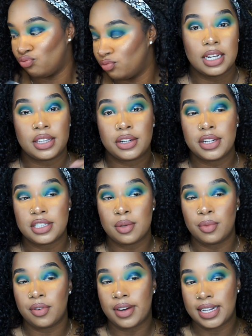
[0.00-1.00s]
Cut the crease
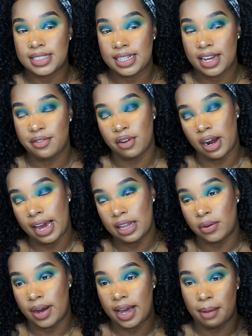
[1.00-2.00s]
on both eyes today. For our
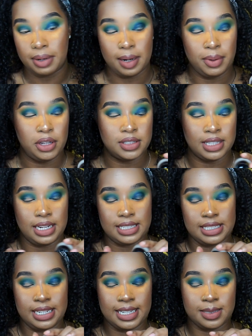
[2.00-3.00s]
halo eye, I'm going to be using
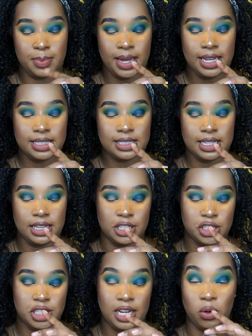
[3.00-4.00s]
this NYX base in the
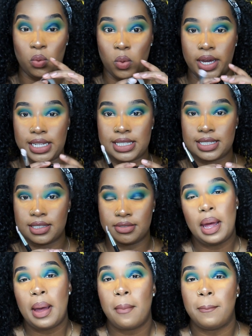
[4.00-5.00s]
shade White.
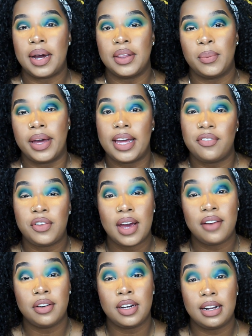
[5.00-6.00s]
By the way, if you
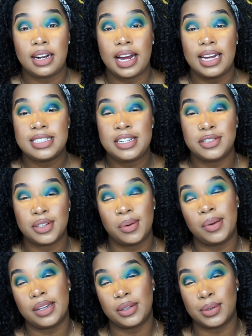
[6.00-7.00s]
have hooded eyes, here's a
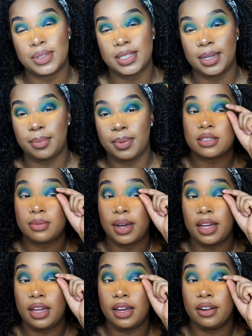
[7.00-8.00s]
quick little tip. This
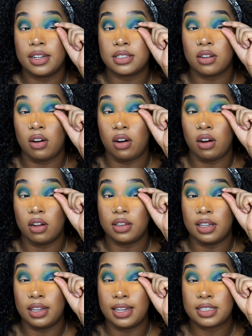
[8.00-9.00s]
right here is all
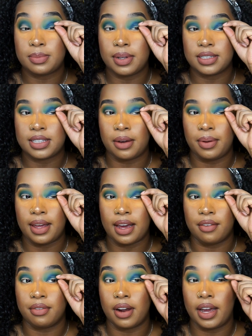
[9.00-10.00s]
the lid space that we
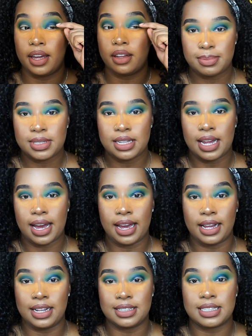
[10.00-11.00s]
have, right? Tip to
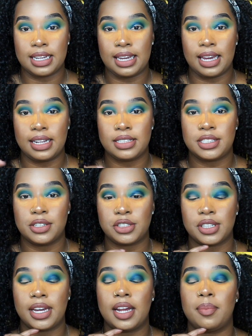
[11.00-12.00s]
that is, again,
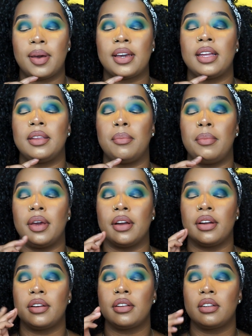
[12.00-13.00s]
tilt your head back in the
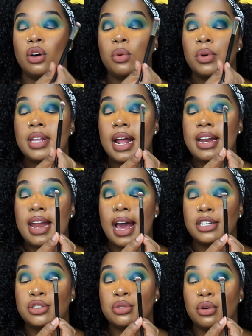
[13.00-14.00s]
mirror. Go where that
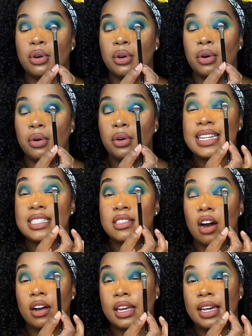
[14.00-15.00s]
natural eye
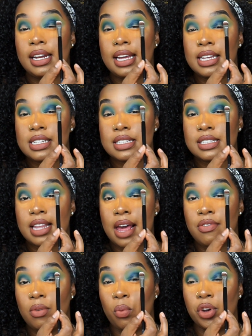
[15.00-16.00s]
socket is,
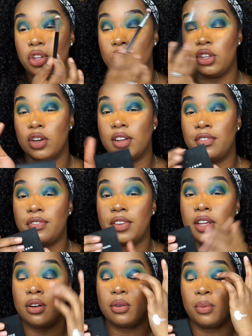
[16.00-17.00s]
where you can
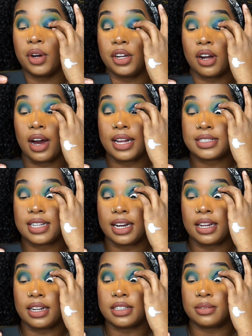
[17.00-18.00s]
feel where your eye
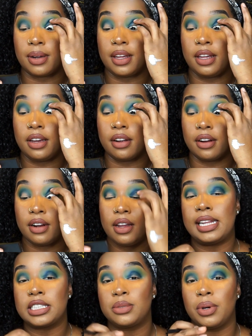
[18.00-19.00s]
socket is right here.
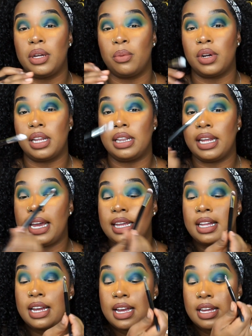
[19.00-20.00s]
And that's where you want to
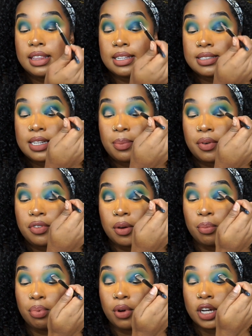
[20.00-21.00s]
lay the tip of your
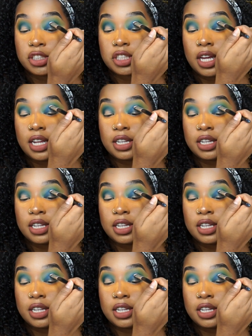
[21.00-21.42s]
brush